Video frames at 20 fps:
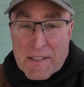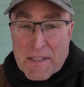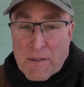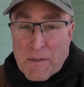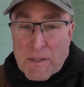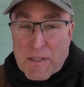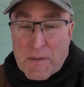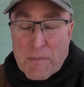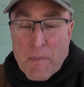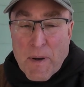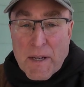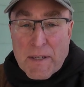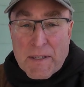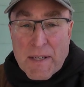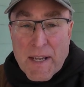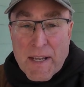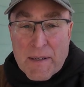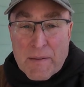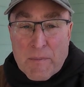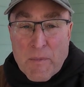so it's
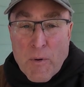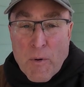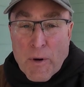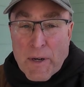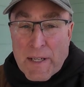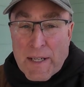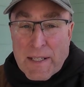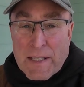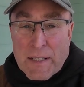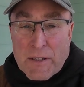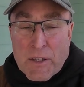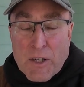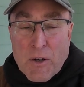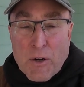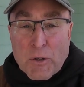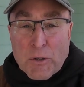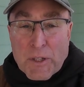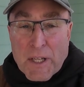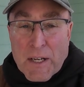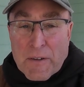Monday morning and the
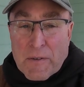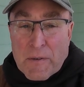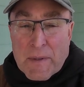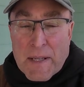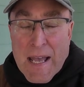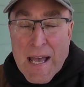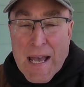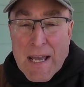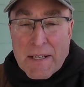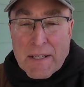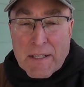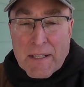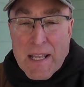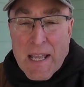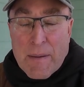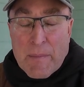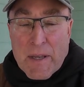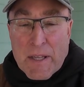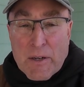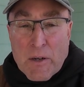cold air from Canada
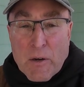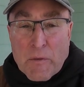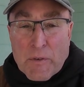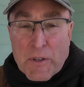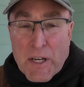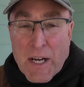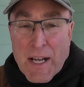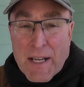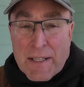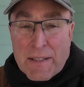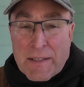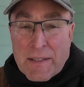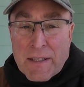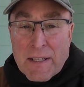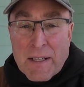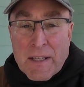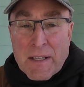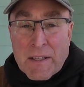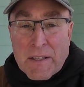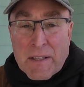came in overnight.
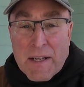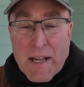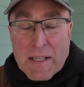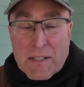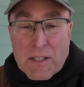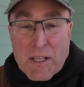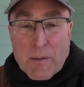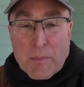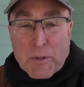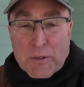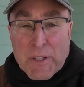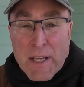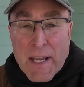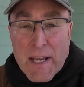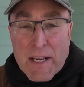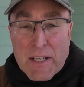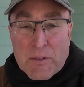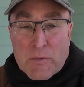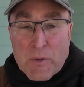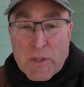The next couple
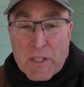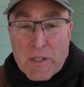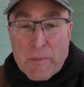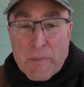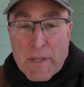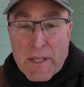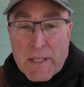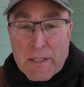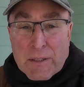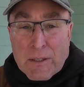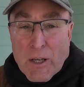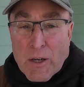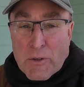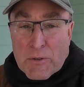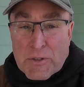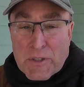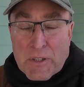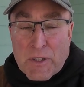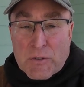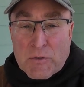days we're gonna be
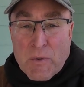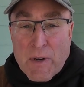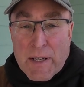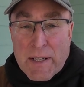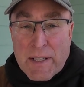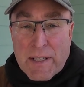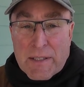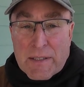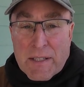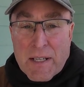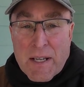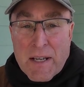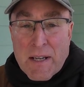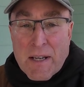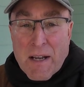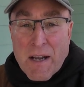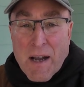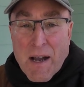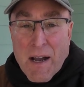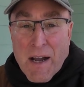lows in the 20s,
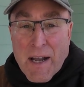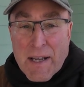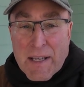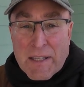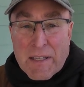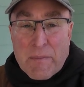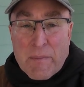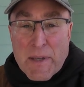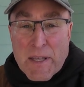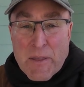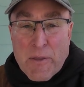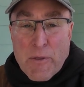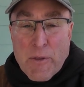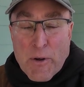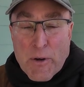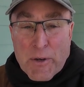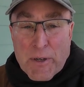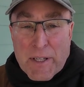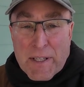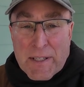high in the mid
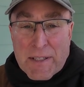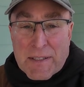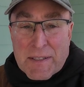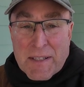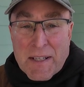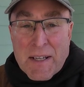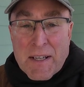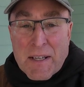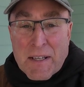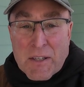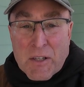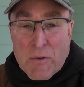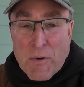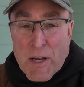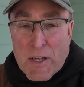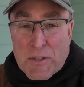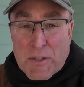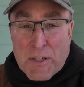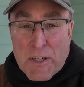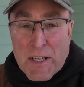30s. The
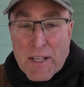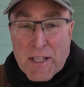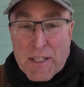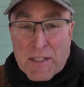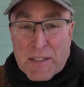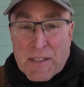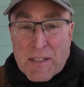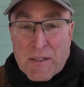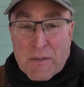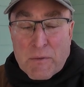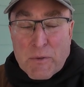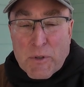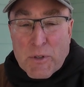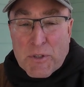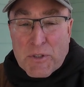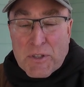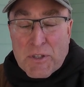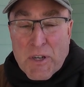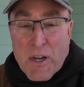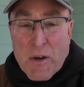question is, will
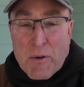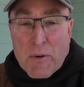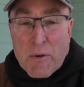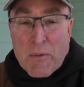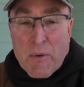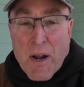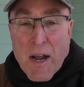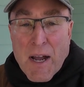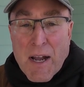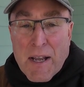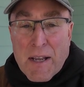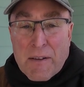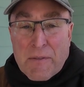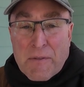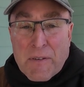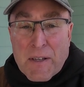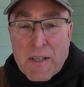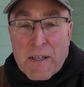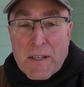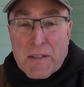the snow
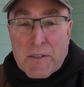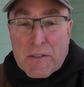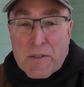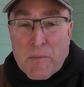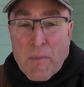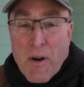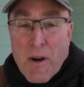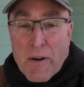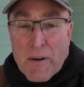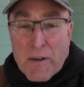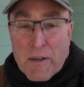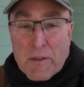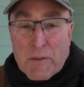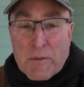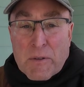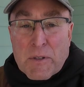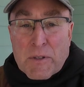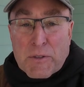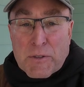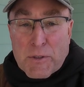arrive
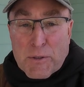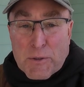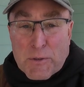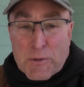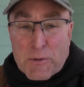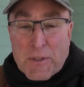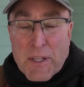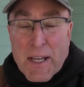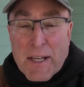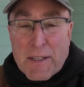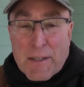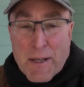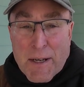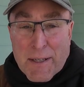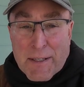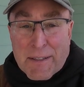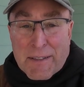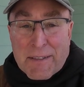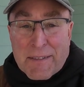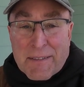tomorrow, Tuesday
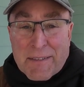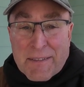night?